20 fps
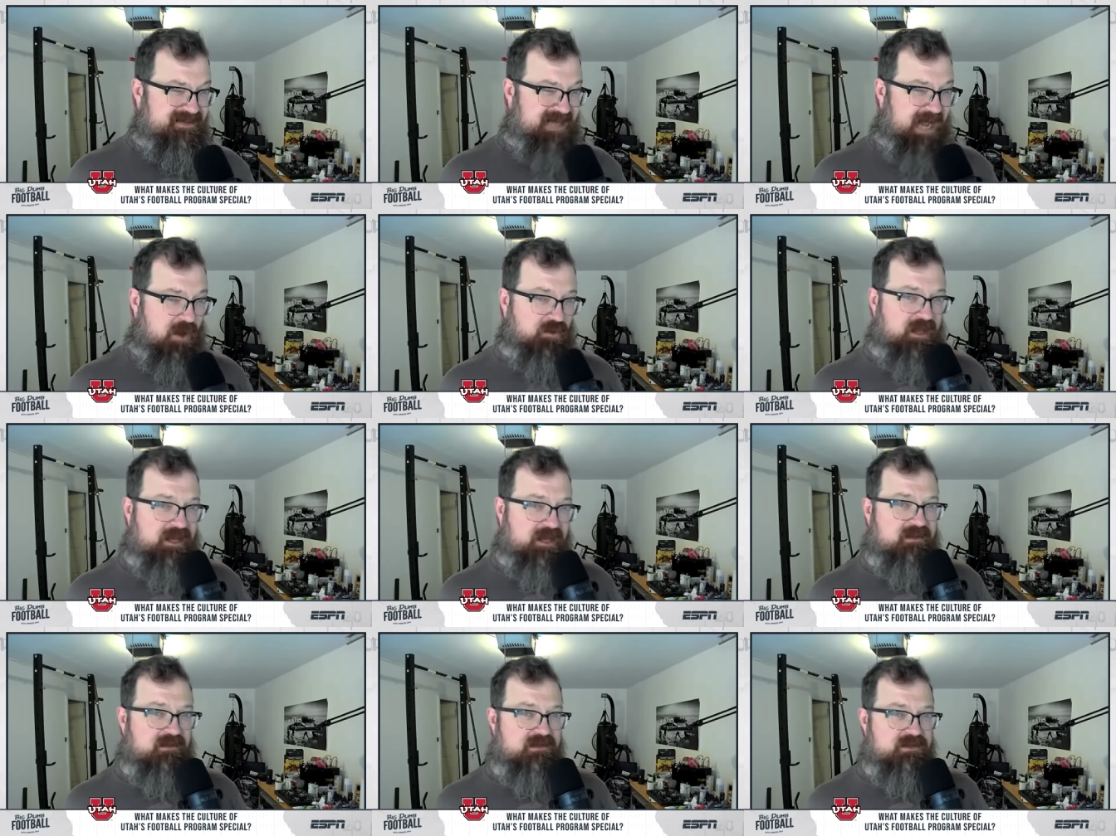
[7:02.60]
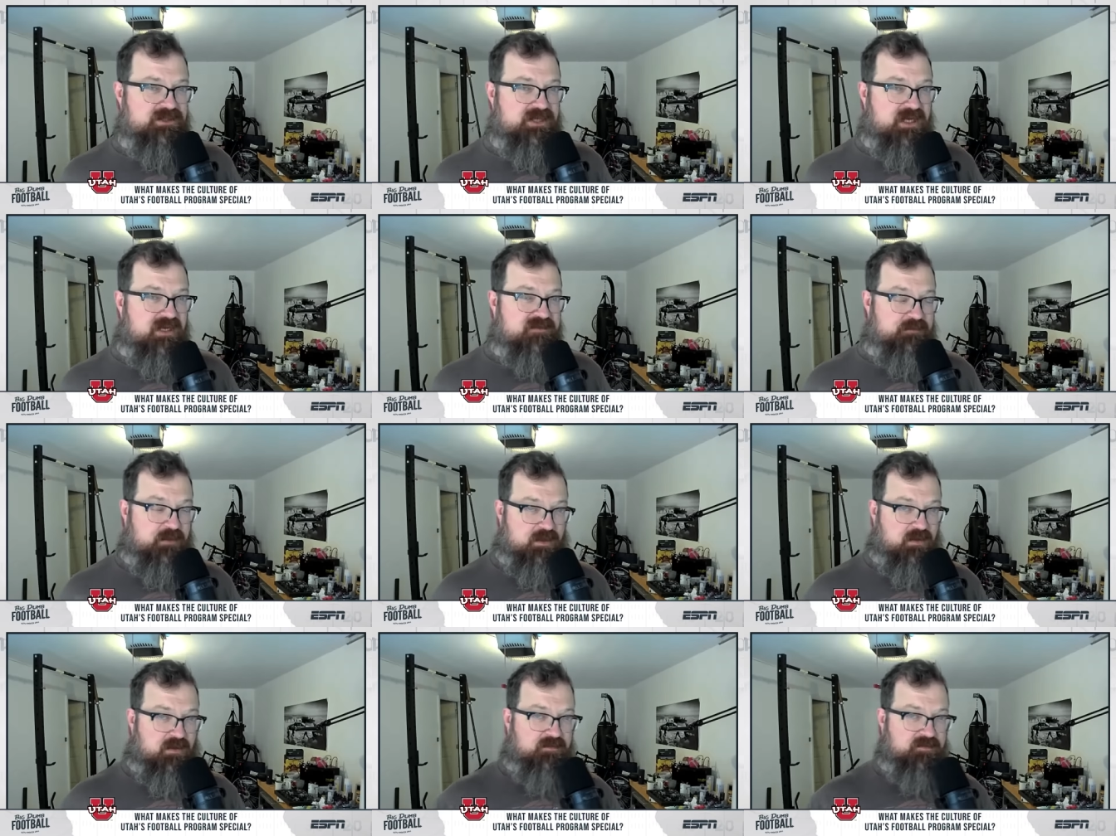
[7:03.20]
sound like cliches, but
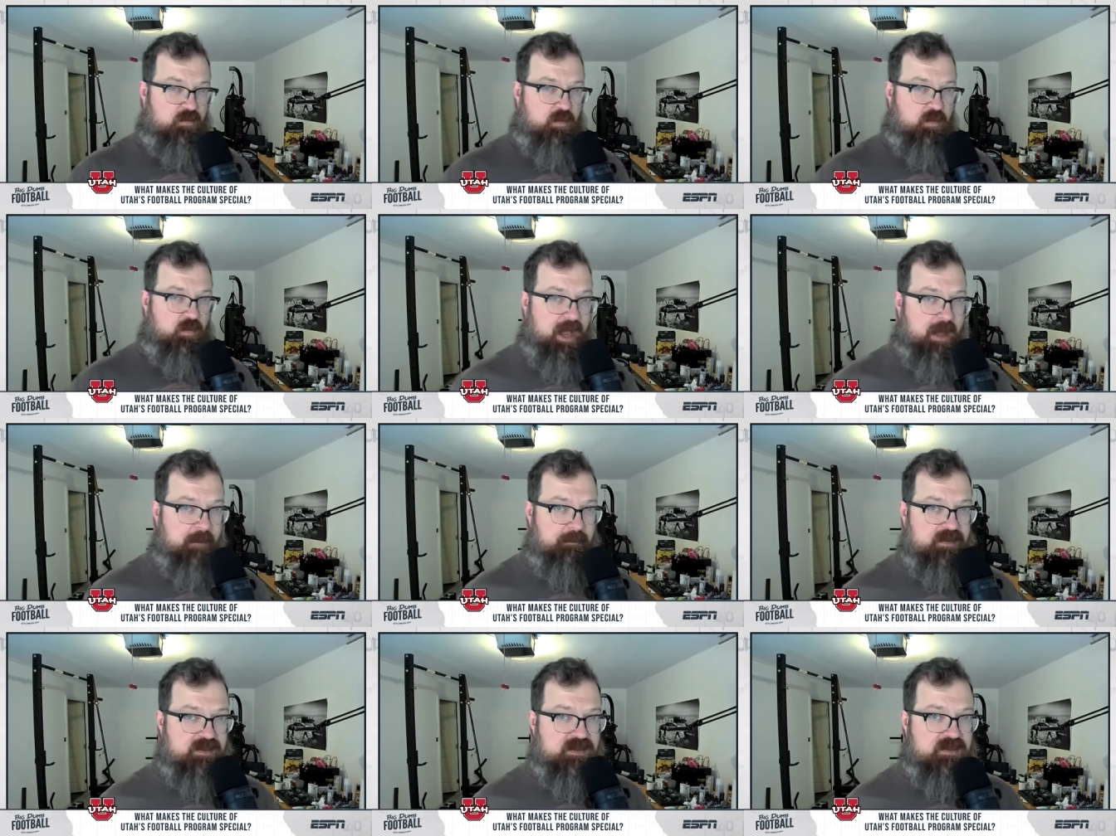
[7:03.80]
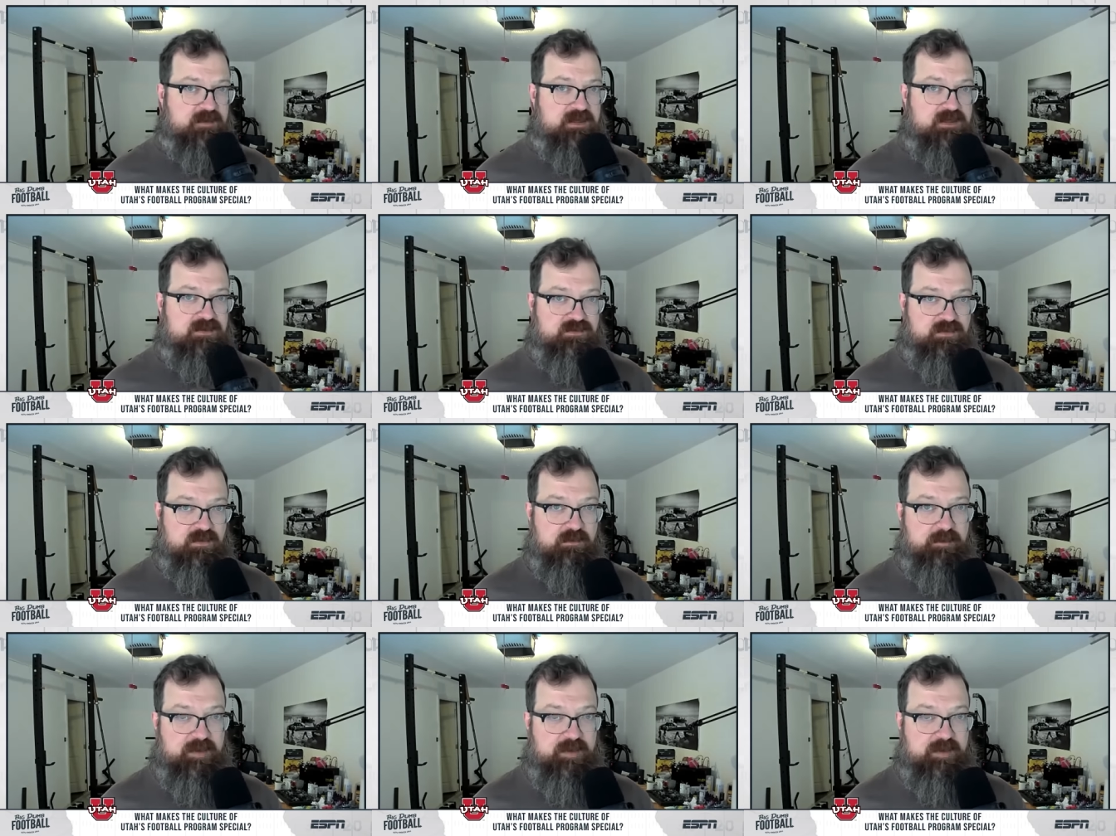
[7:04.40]
also happen to be true.